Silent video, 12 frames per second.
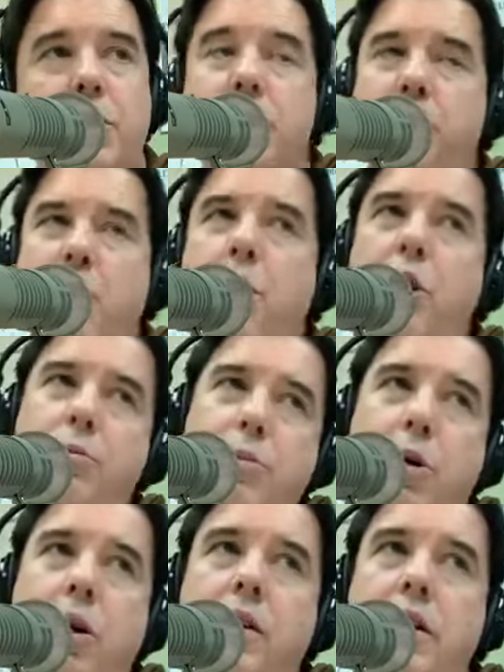So
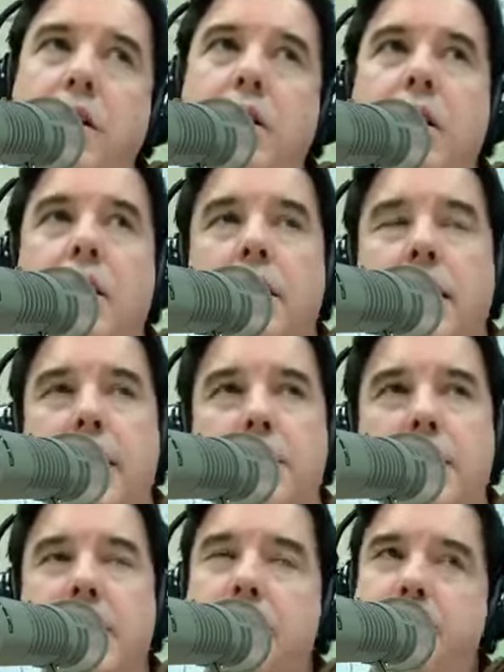Paula,
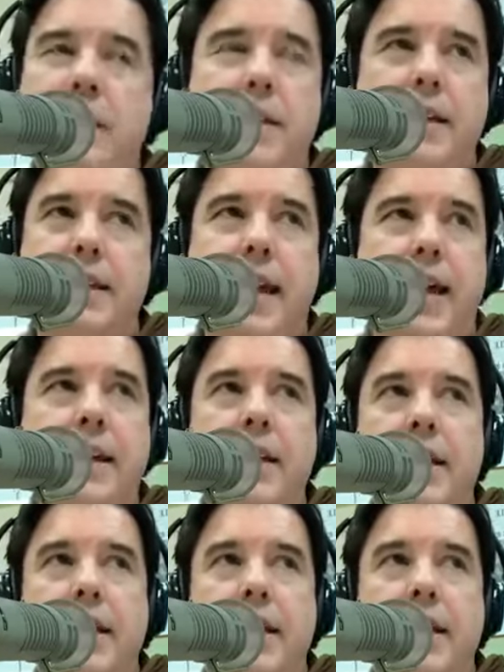something like that.